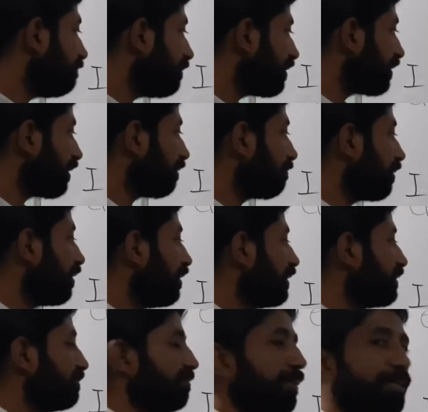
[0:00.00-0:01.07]
interval is
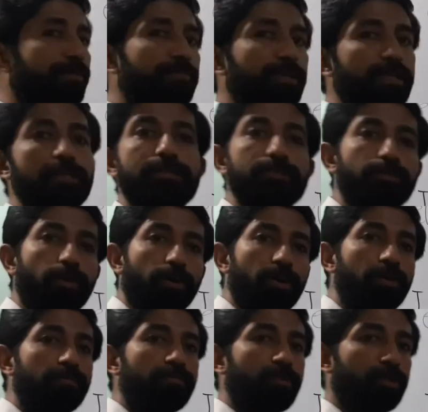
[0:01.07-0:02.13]
very
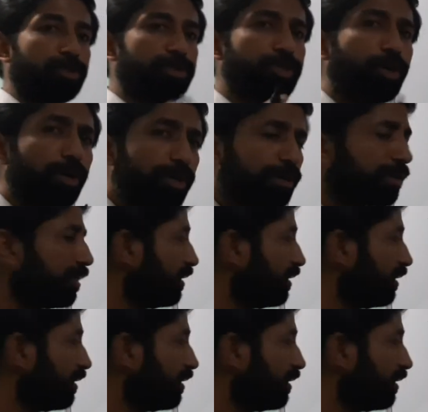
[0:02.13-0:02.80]
small or short,